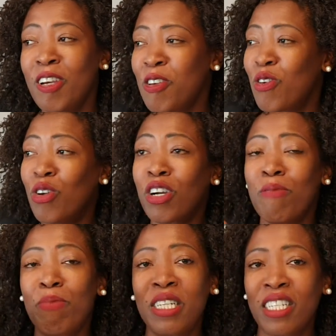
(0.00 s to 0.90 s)
You're not
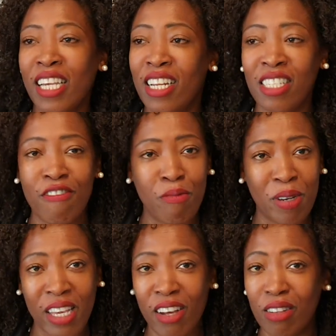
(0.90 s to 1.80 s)
competing against
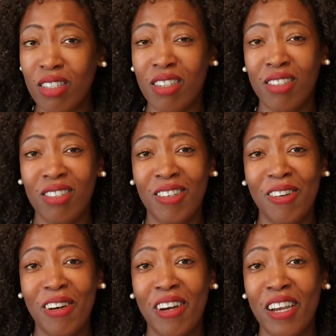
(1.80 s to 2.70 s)
everybody else,
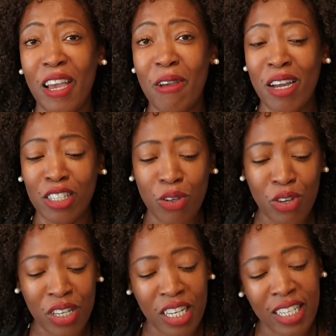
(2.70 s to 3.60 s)
okay? And so
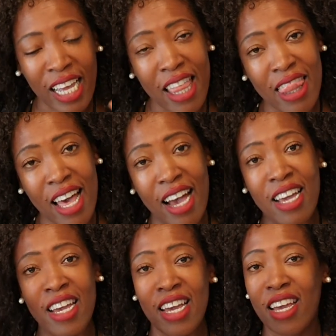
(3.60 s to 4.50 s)
you need to get
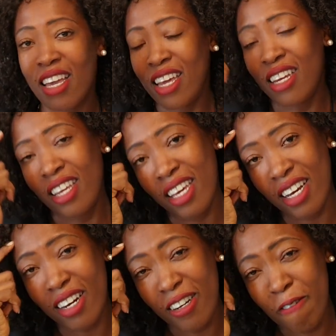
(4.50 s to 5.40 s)
that in
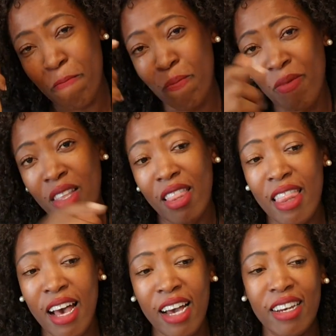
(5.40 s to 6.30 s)
here,
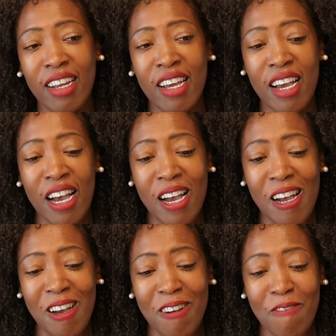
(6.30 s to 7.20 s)
that
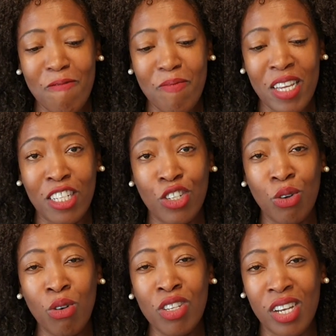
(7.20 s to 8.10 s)
it's
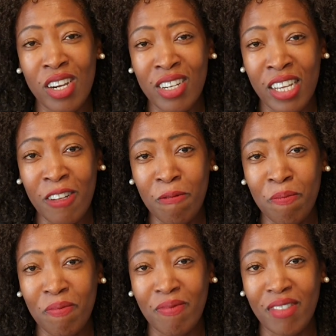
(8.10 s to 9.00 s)
your
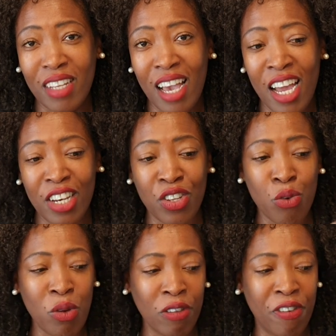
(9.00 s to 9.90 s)
journey and you
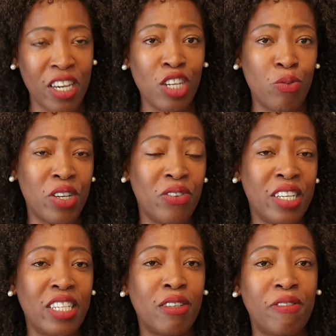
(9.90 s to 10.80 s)
will finish when you
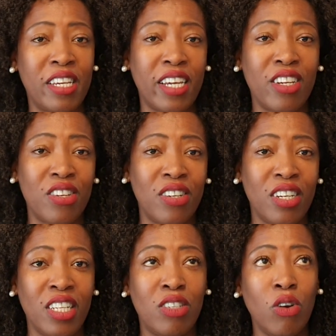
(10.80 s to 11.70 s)
need to finish.
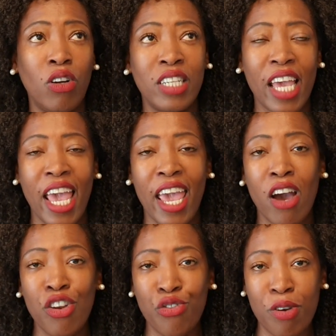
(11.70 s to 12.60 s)
It's not a
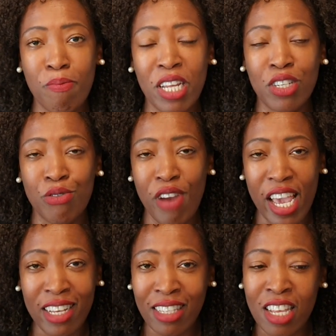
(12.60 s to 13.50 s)
100-meter
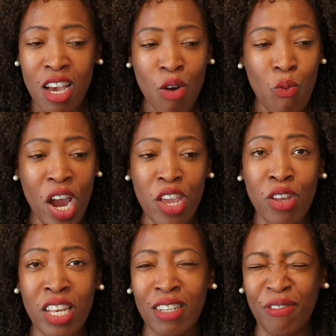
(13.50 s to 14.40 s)
race where you
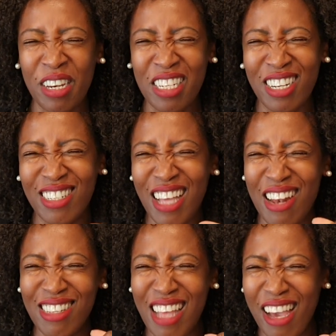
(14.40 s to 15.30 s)
need to finish in
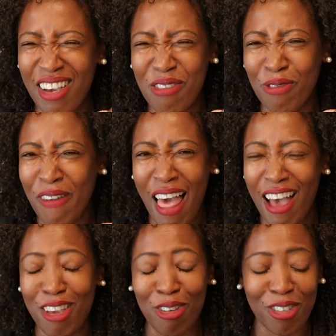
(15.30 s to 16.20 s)
10 seconds
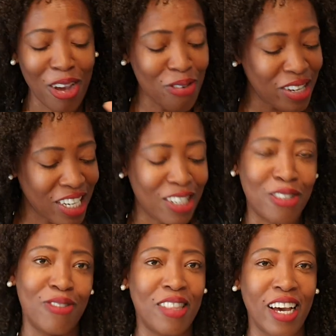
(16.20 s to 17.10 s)
flat. You don't need to
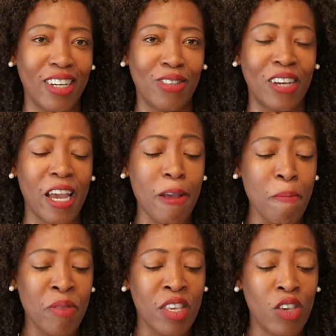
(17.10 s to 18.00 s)
do that, okay?
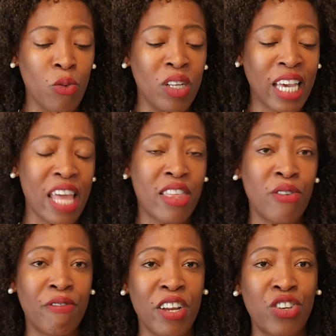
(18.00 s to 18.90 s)
You will get there
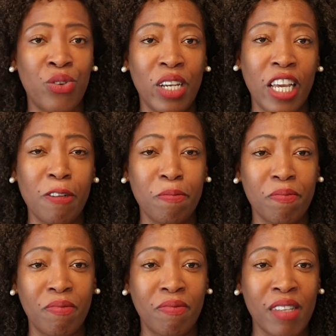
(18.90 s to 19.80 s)
eventually.
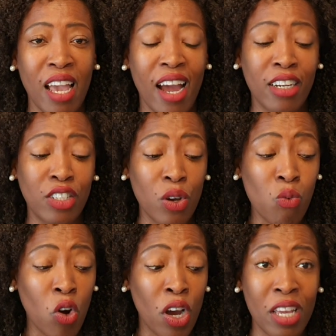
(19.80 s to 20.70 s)
And so
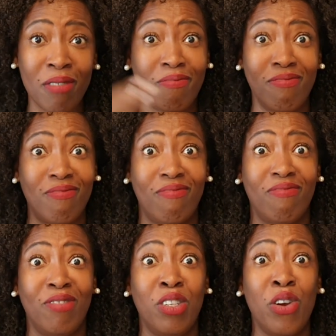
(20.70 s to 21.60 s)
what?
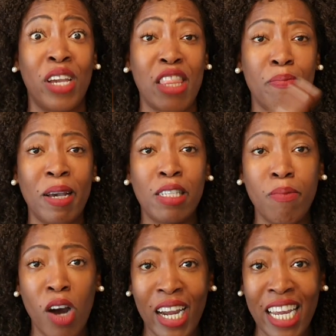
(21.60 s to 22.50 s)
You don't get the best
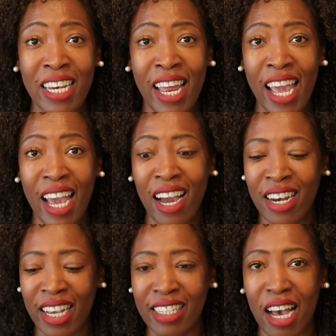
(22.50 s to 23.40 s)
mark in
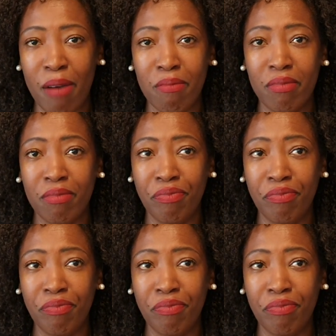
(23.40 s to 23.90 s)
an exam.